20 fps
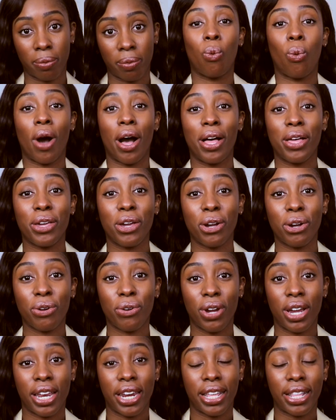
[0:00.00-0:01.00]
While you're
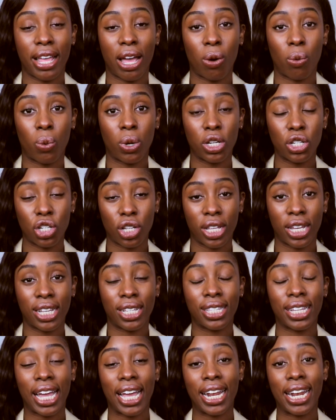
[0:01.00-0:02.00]
creating that wish
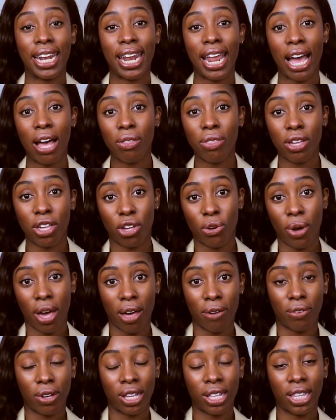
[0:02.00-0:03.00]
list, and now that you
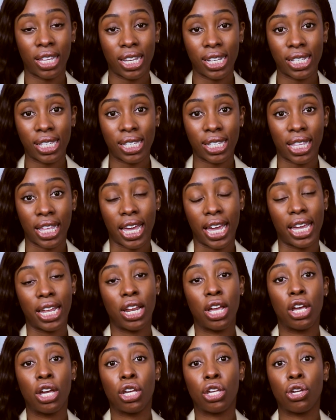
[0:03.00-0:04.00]
have a clean slate,
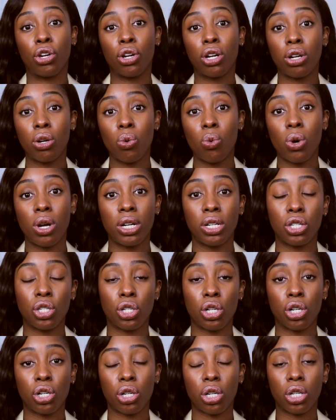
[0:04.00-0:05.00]
you're going to want to
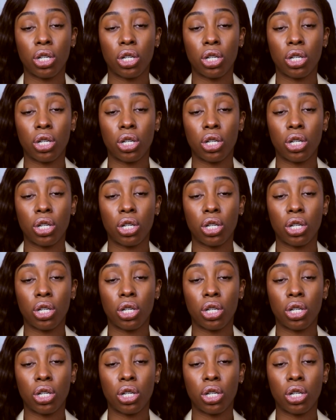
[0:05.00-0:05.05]
start